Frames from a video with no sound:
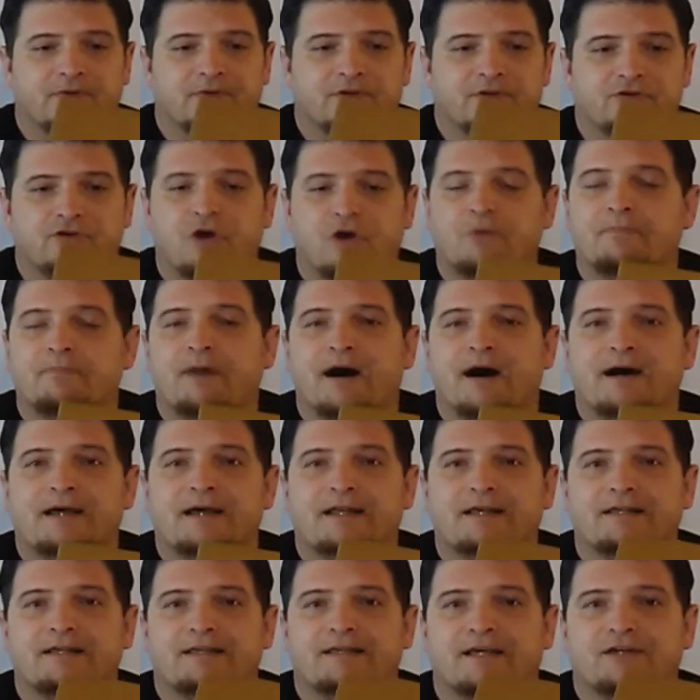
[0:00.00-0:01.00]
don't buy
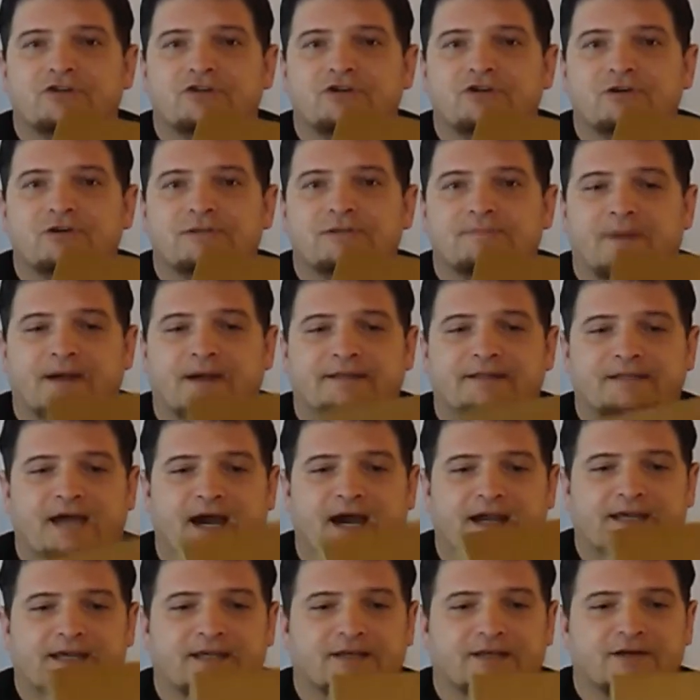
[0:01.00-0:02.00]
anything too
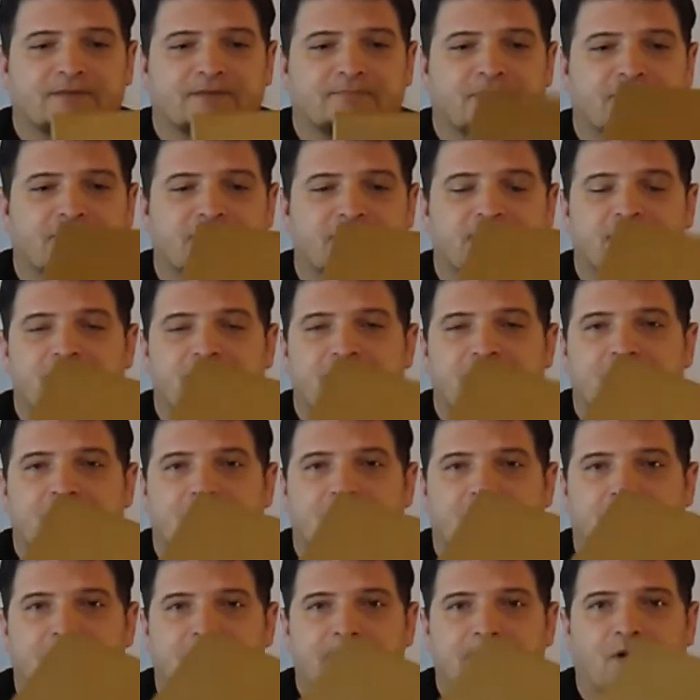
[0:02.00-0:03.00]
spectacular, but
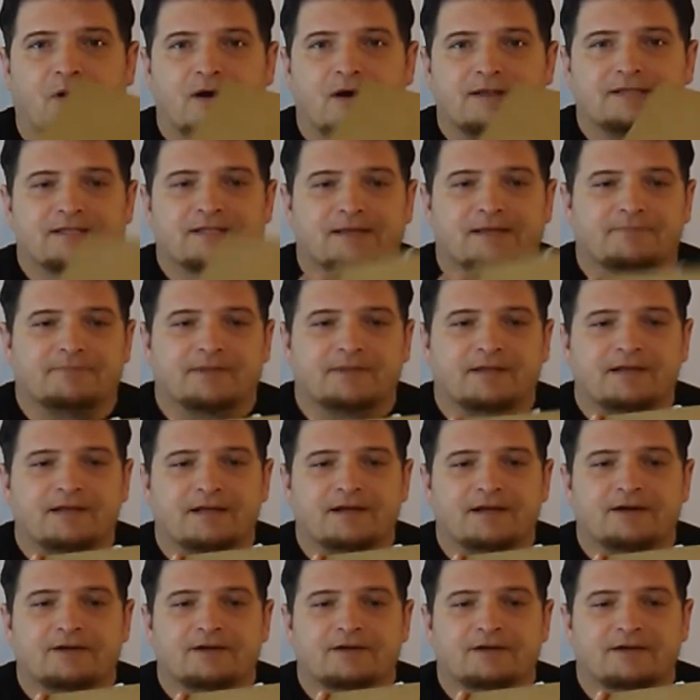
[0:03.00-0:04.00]
I bought something
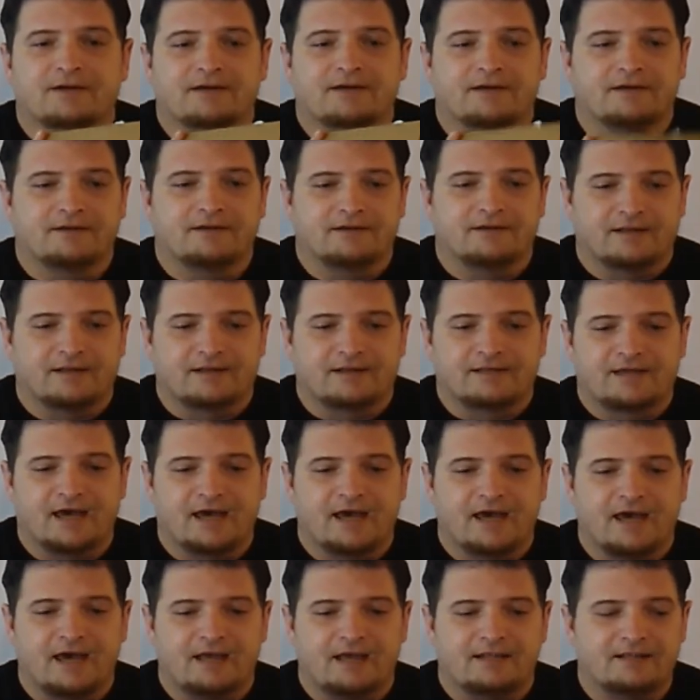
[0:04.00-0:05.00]
here. Let's go
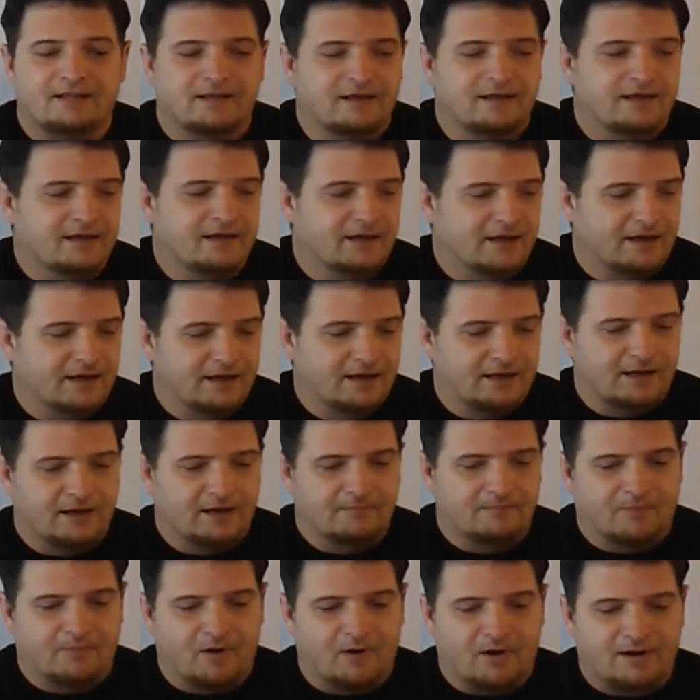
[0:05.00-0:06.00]
ahead and
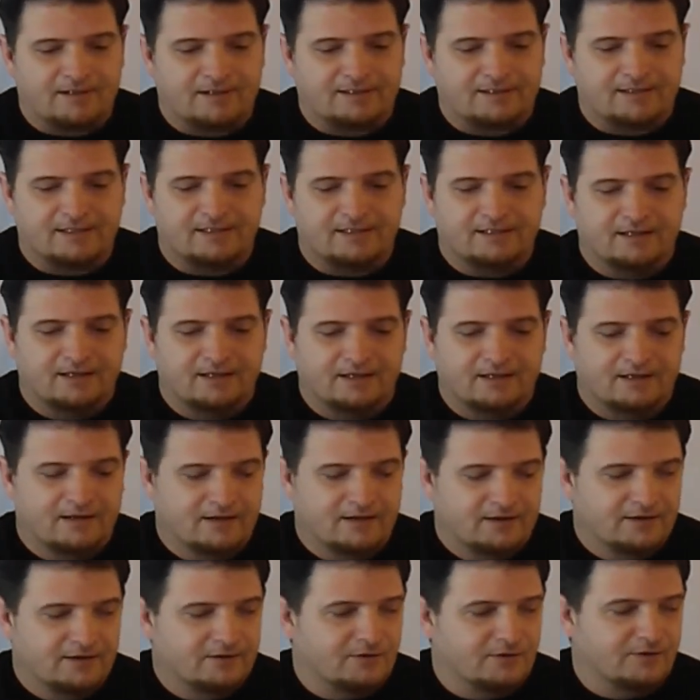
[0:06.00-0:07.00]
unbox it.
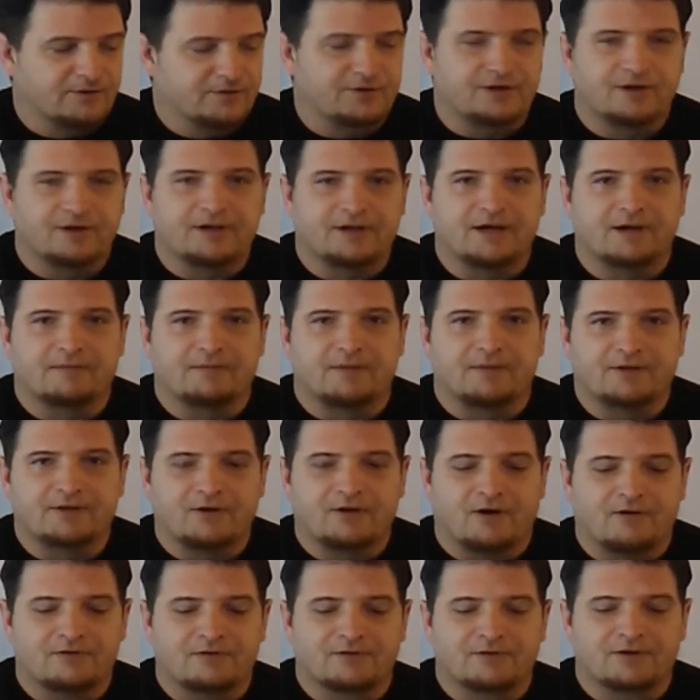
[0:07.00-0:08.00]
Of course, you can hear my
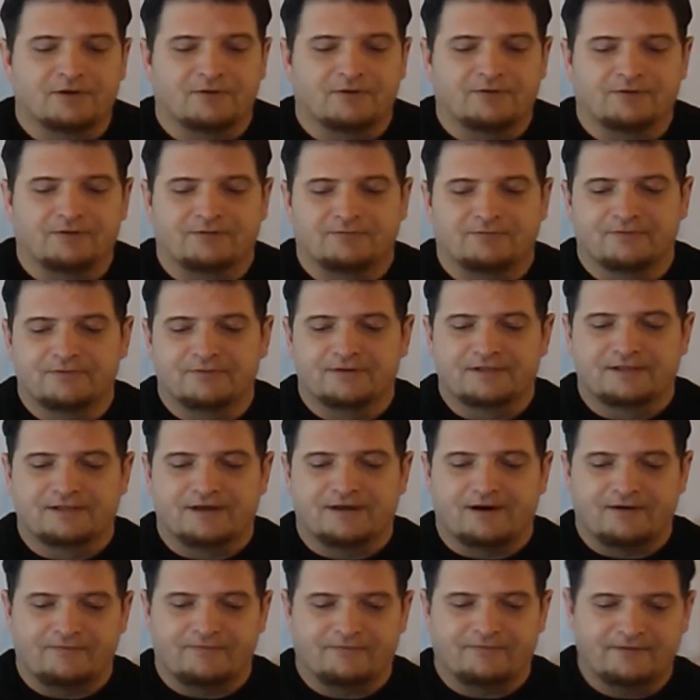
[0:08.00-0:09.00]
dogs going through
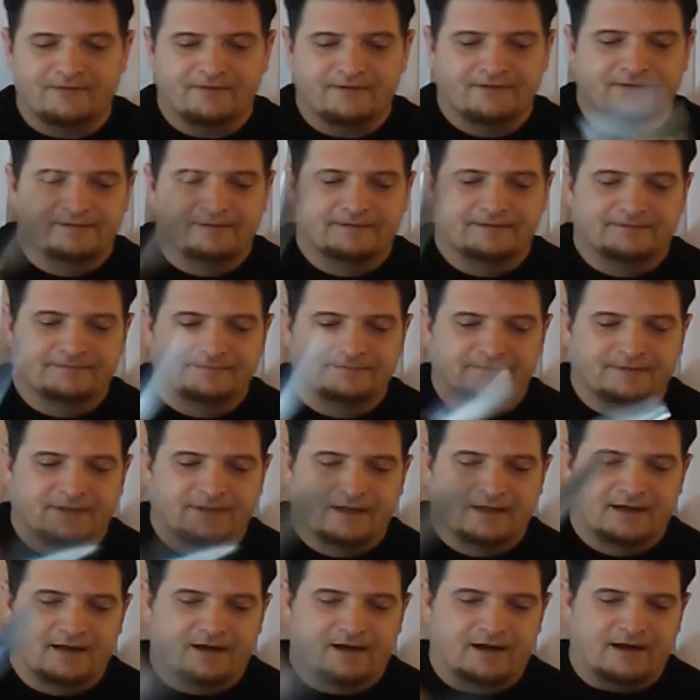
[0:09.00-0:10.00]
stuff.
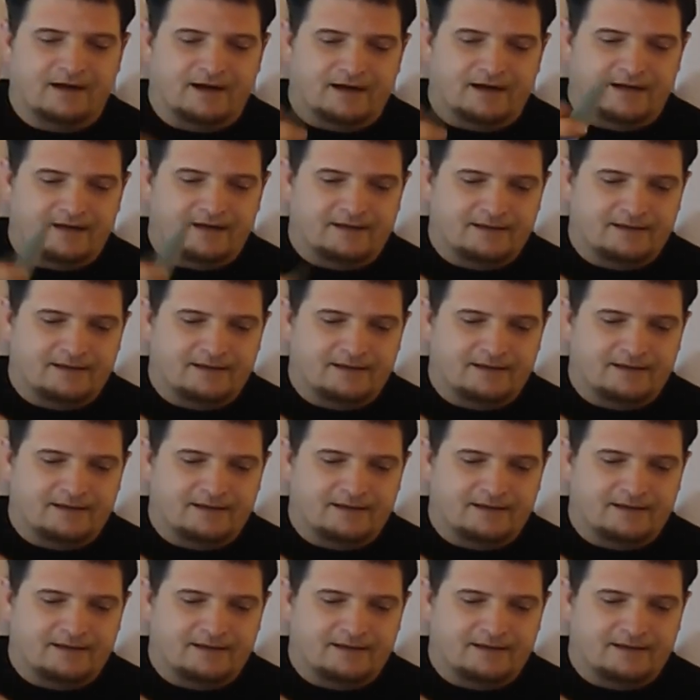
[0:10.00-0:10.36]
All right.